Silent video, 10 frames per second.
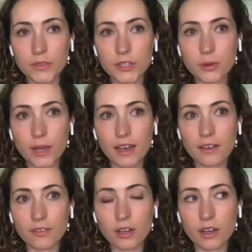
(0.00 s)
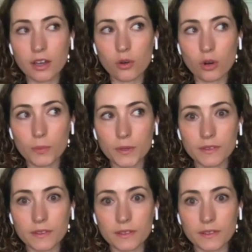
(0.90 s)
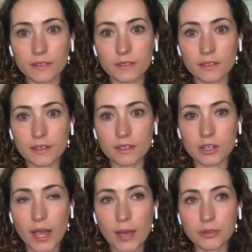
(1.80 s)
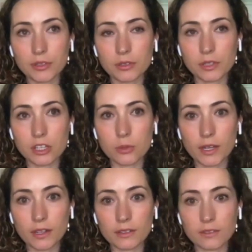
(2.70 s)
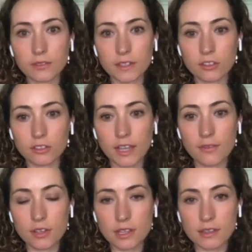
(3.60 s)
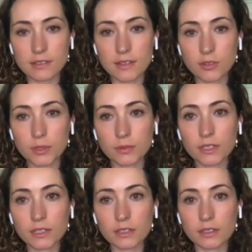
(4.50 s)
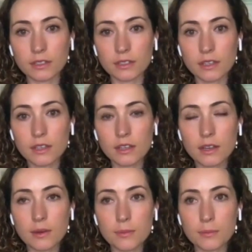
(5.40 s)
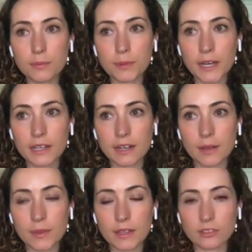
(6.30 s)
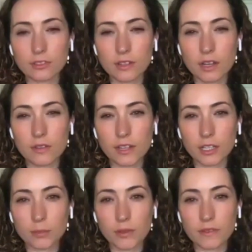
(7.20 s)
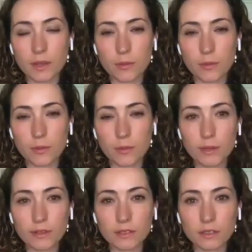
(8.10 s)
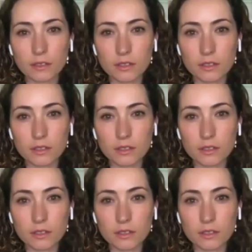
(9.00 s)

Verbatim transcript: you have a corpus that's you know absolutely humongous of essentially everything that's ever been written but um, that's just not available in the same way in biomedicine